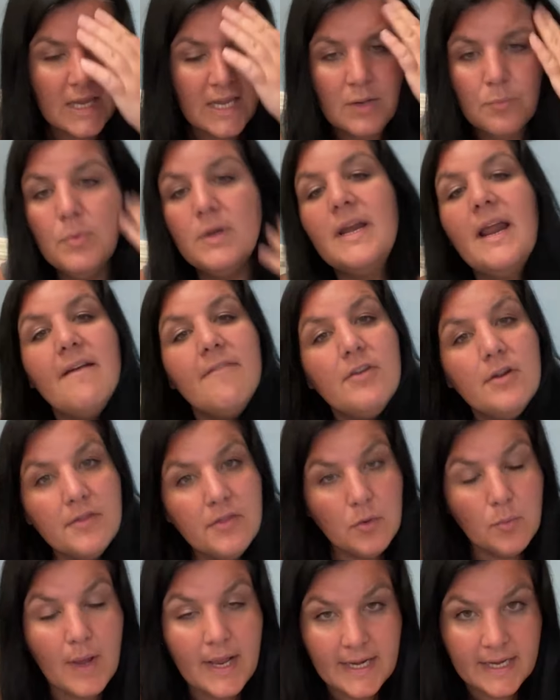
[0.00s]
in whatever
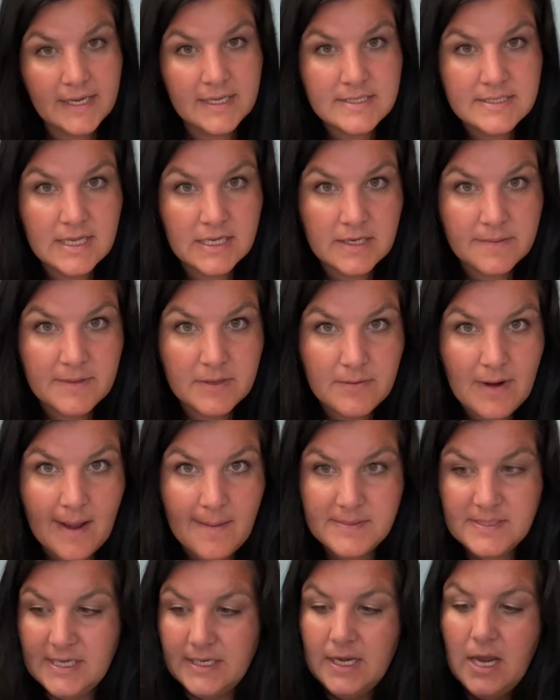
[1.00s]
the wedding is gonna be
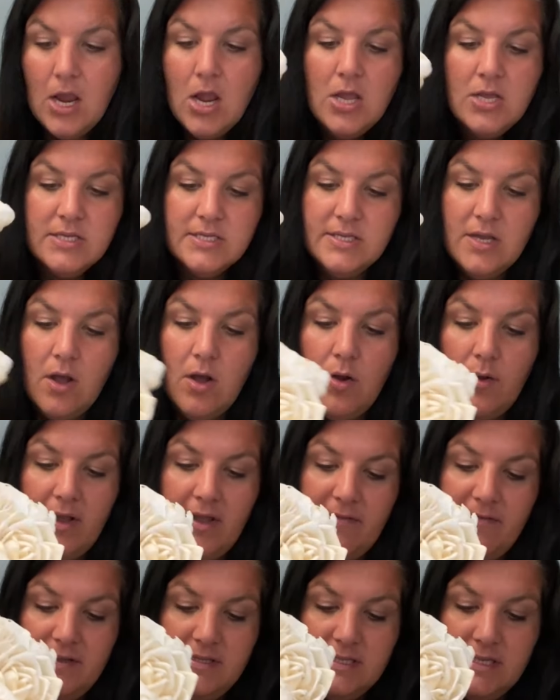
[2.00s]
wrapped in. So
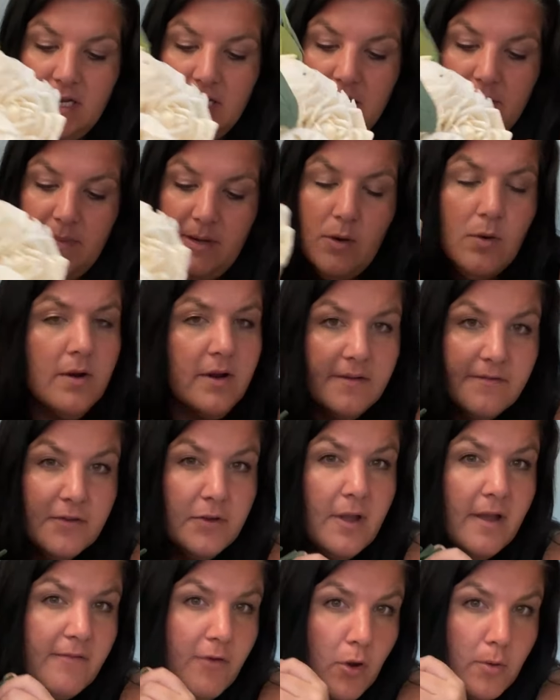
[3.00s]
if it's gonna be, or if
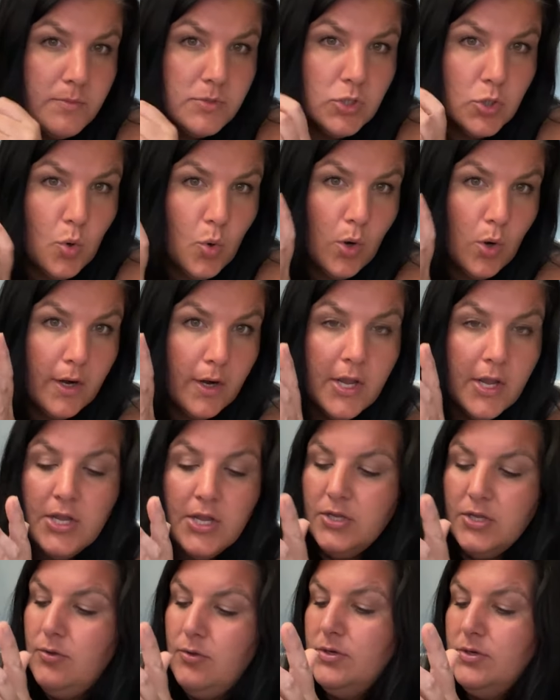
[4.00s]
you have home decor,
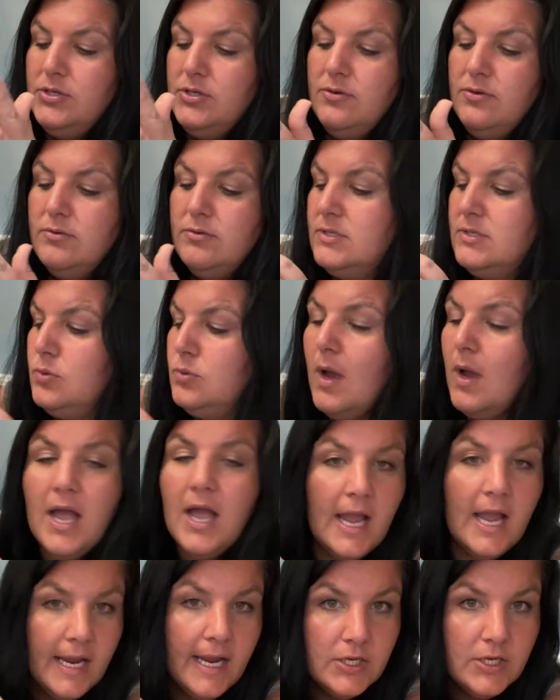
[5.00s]
you can do
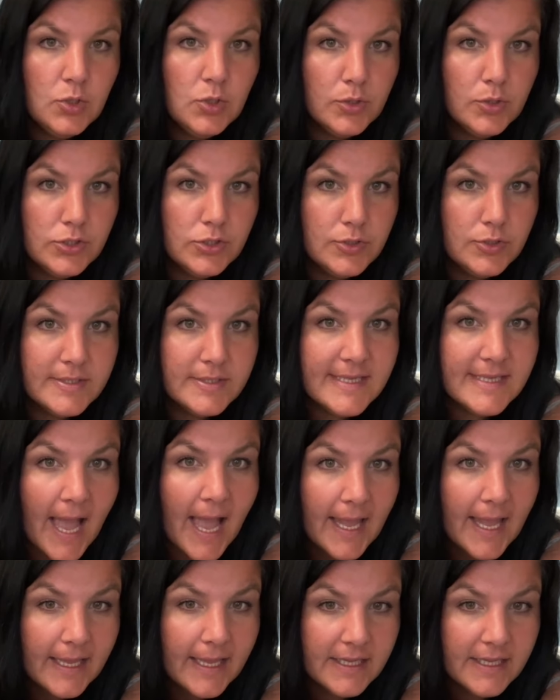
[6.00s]
twine, you can do
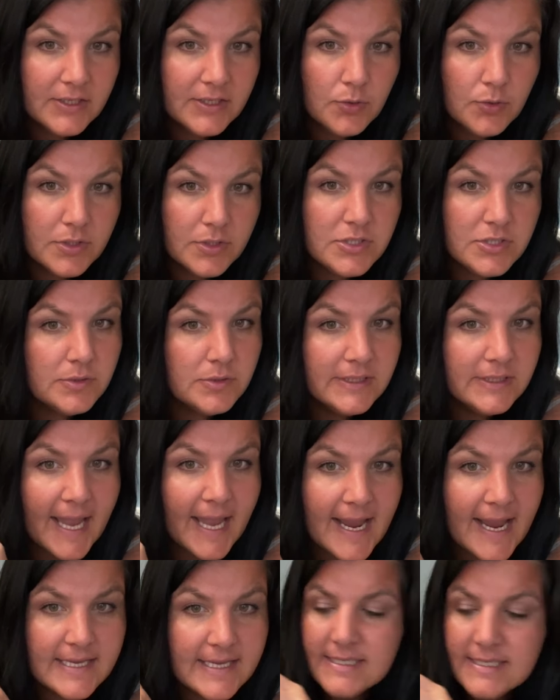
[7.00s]
satin, you can do
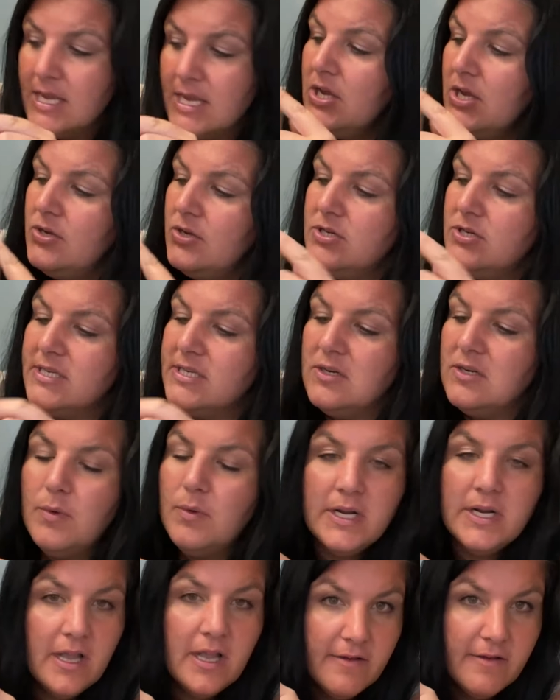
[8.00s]
lace. You're just gonna
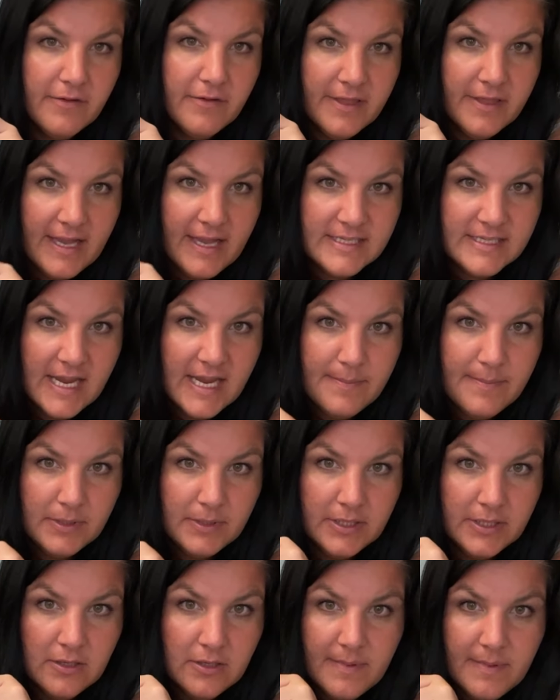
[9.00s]
wanna cover that tape
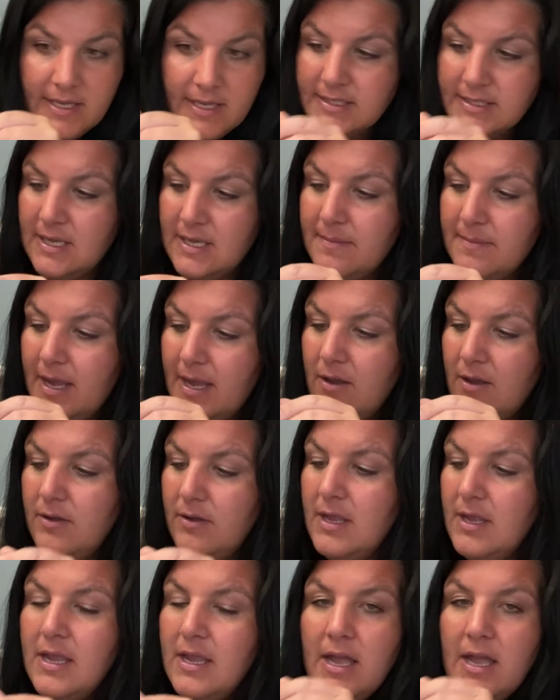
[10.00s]
a little bit
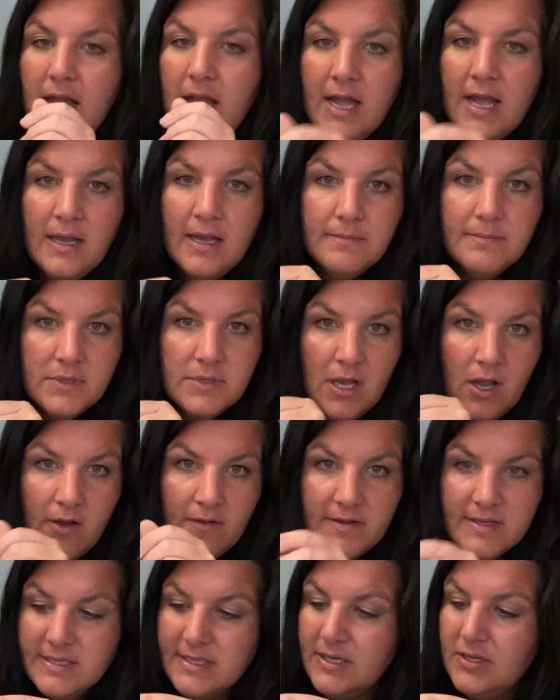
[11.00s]
somehow.
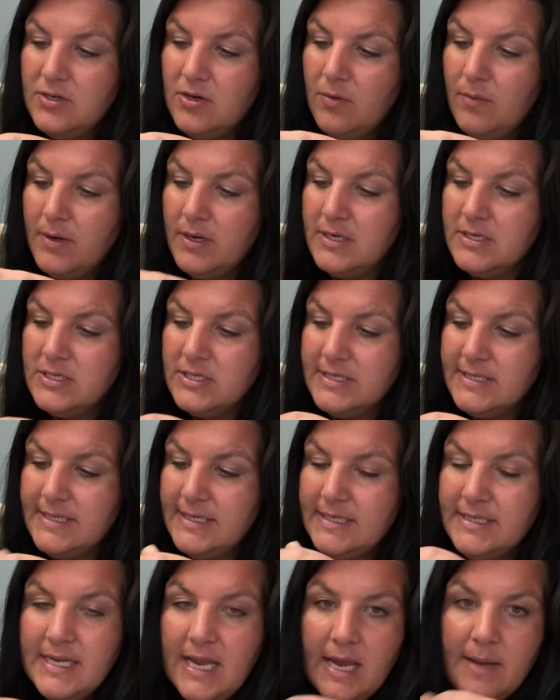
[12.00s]
Obviously you don't wanna just
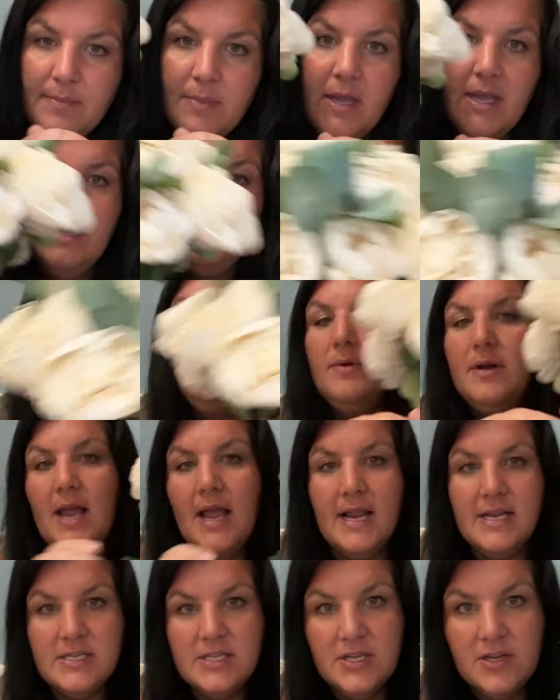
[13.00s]
see tape. Now what
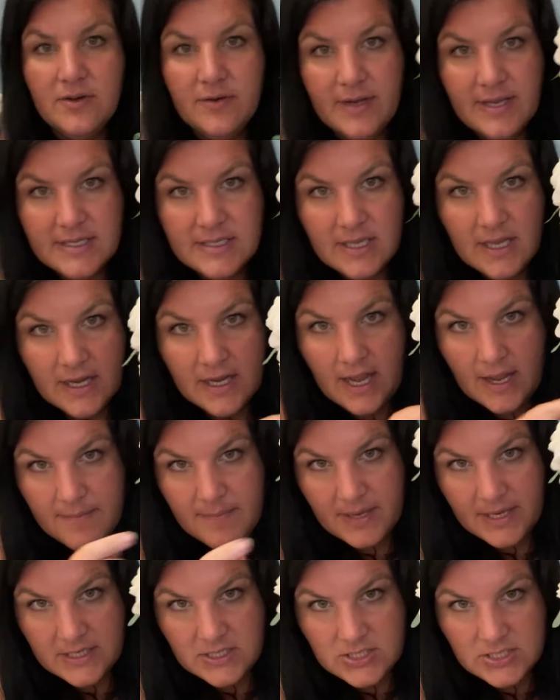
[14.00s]
I do is like, I
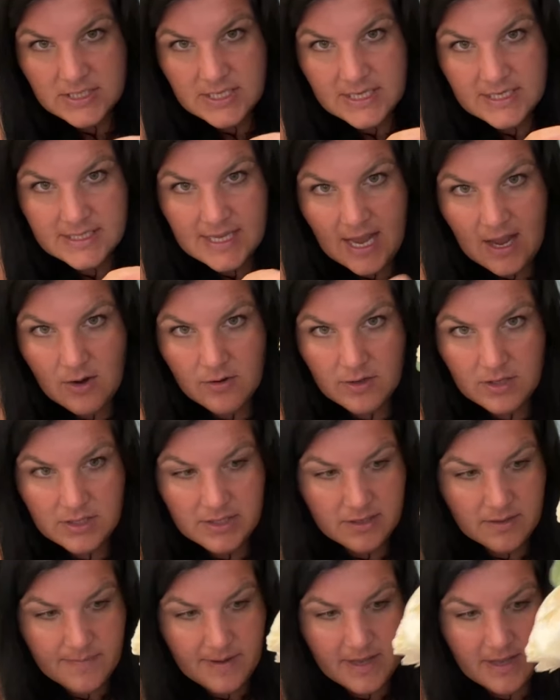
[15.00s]
pinch these out a
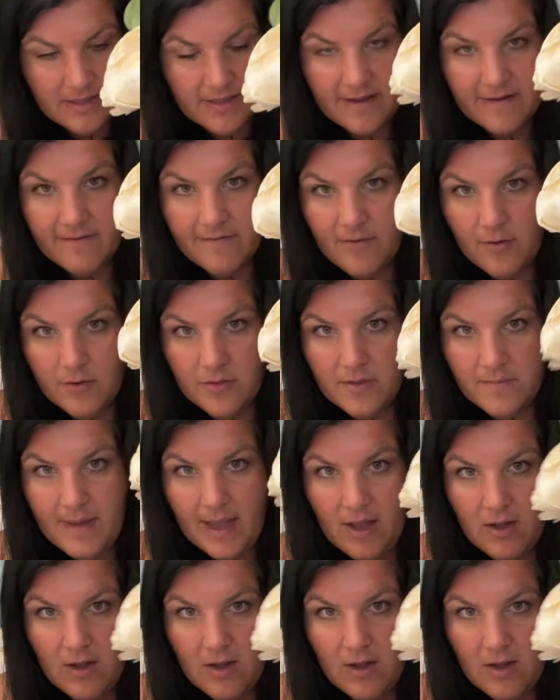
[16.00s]
little bit, like fold them